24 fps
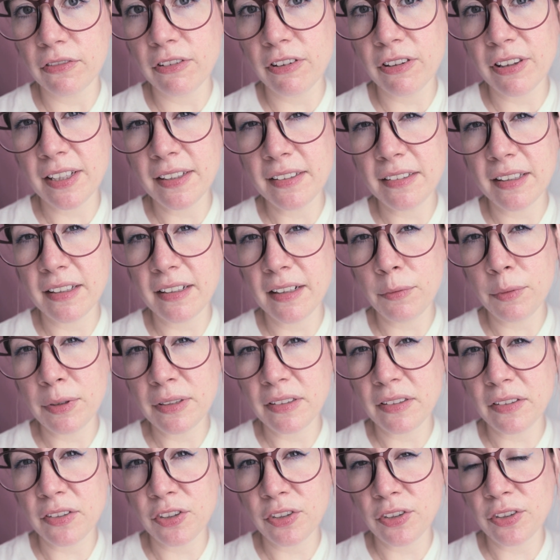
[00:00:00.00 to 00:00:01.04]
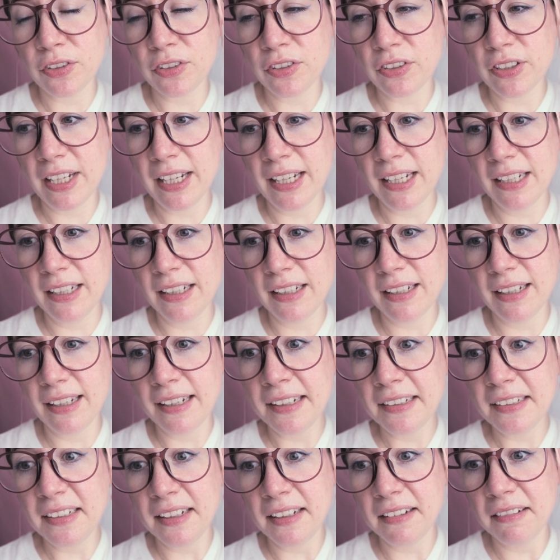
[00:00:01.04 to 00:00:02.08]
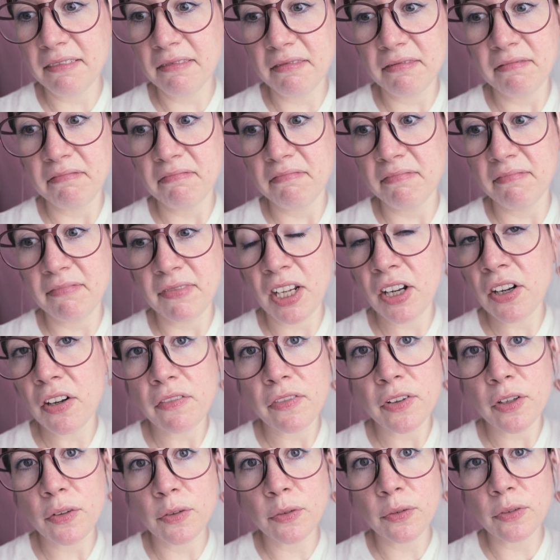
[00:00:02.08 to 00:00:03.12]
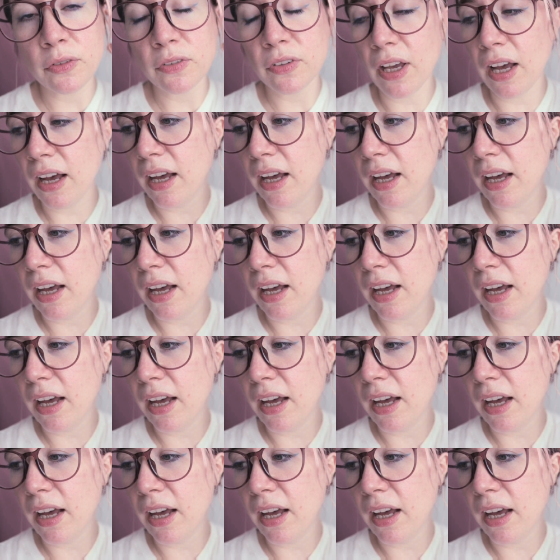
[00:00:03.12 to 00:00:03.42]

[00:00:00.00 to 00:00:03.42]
things that I wanted to do today, and I did none of those.